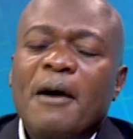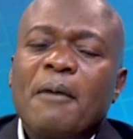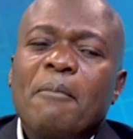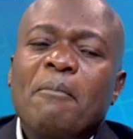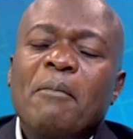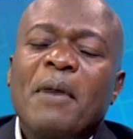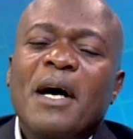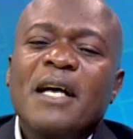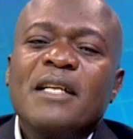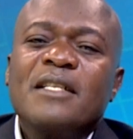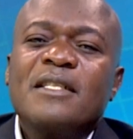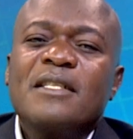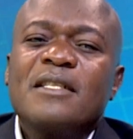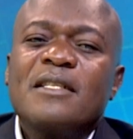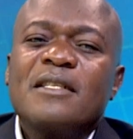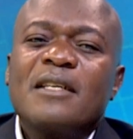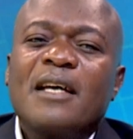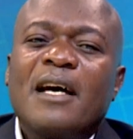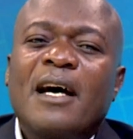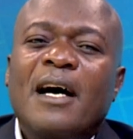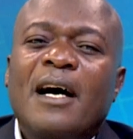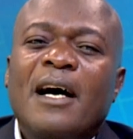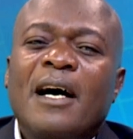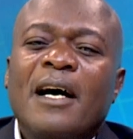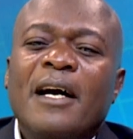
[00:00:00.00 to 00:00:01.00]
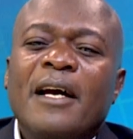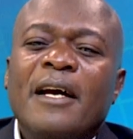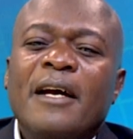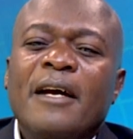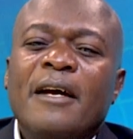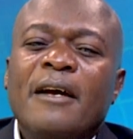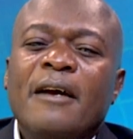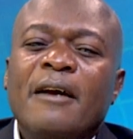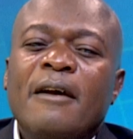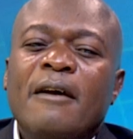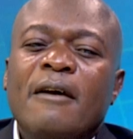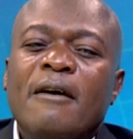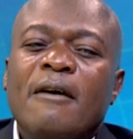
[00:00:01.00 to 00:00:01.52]
But
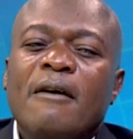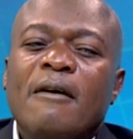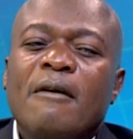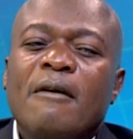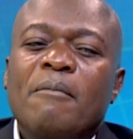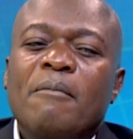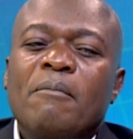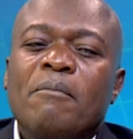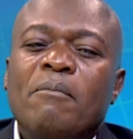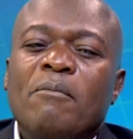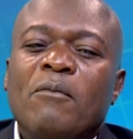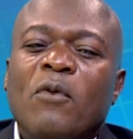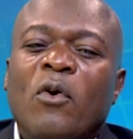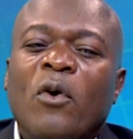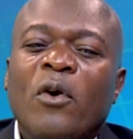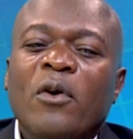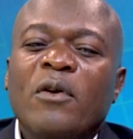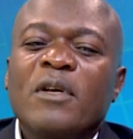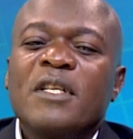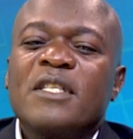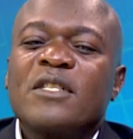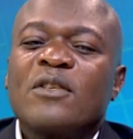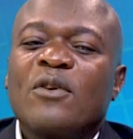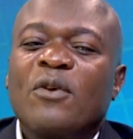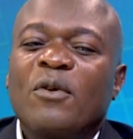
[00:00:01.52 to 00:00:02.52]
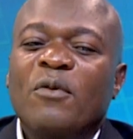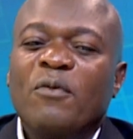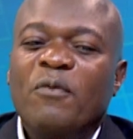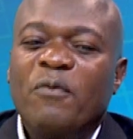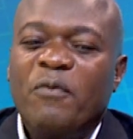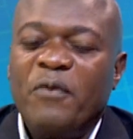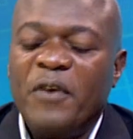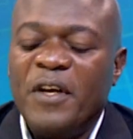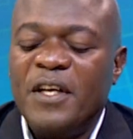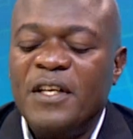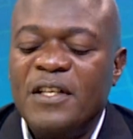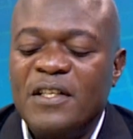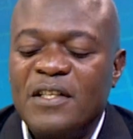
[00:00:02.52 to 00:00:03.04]
I'm always
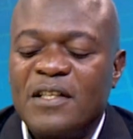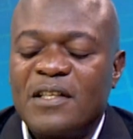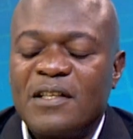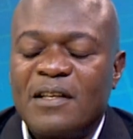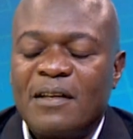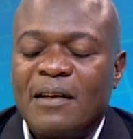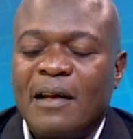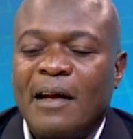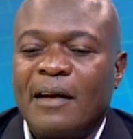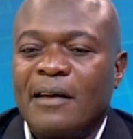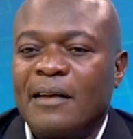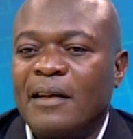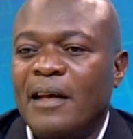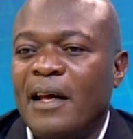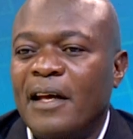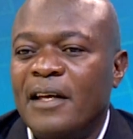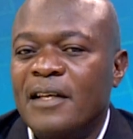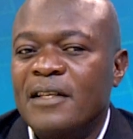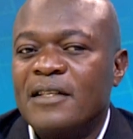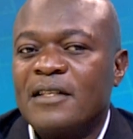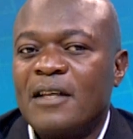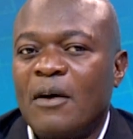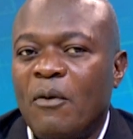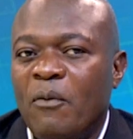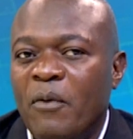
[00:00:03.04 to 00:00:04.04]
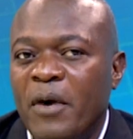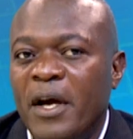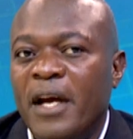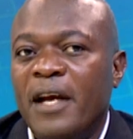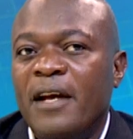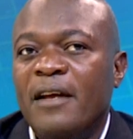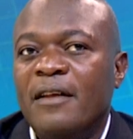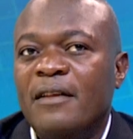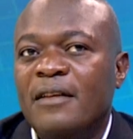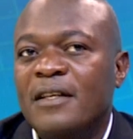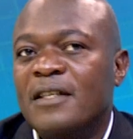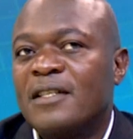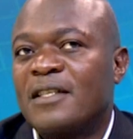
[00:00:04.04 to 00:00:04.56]
convinced that there is a
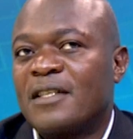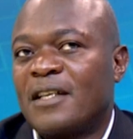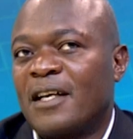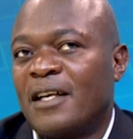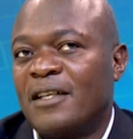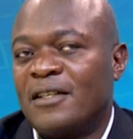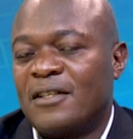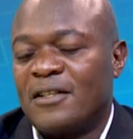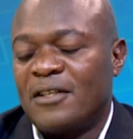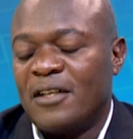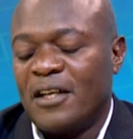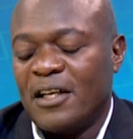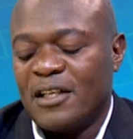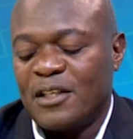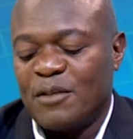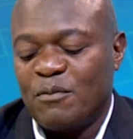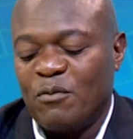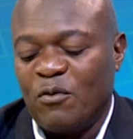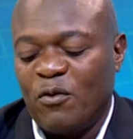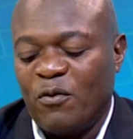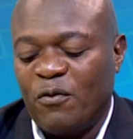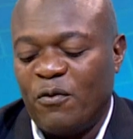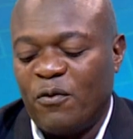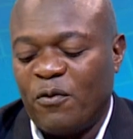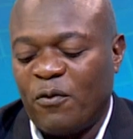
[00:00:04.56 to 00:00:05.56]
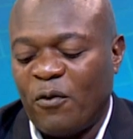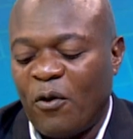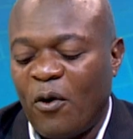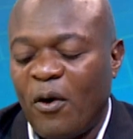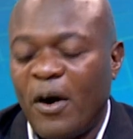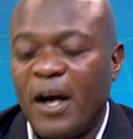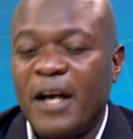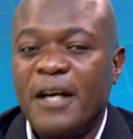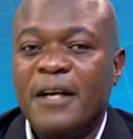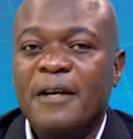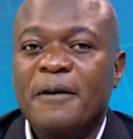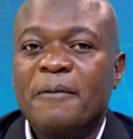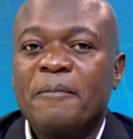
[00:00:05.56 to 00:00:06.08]
way this country has moved
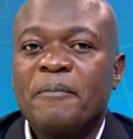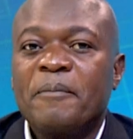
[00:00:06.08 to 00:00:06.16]
forward,